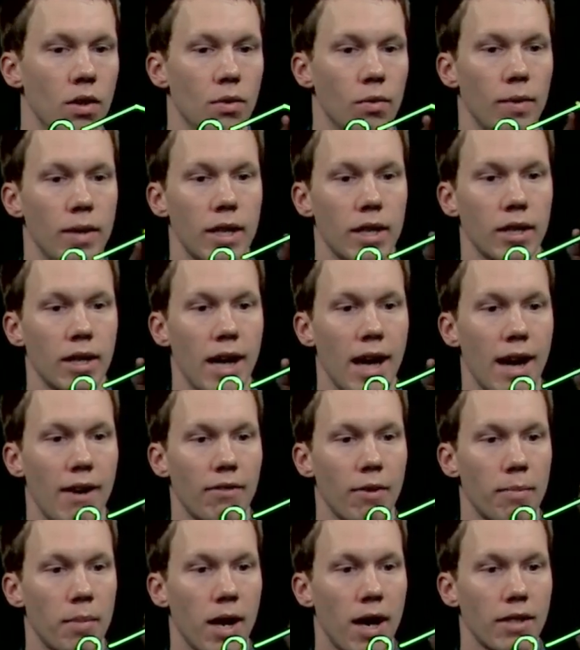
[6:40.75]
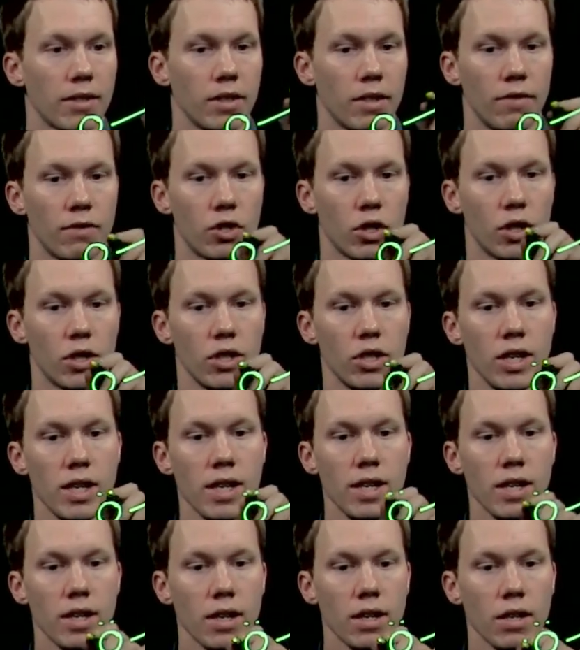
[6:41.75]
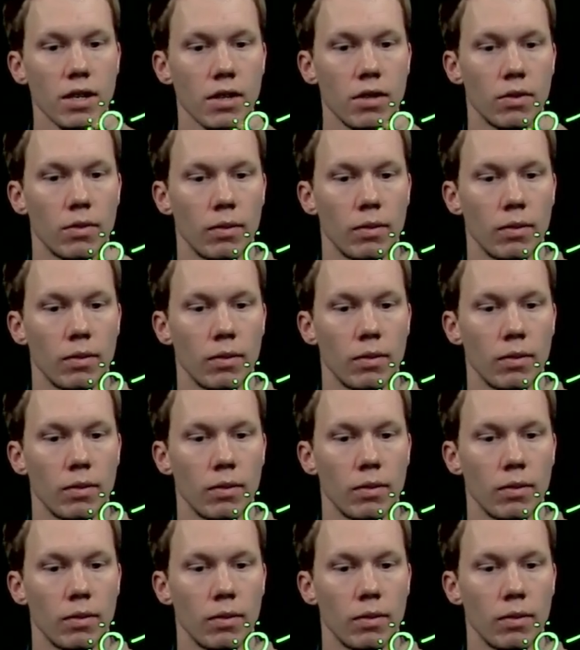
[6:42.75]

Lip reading: We could have a positive charge here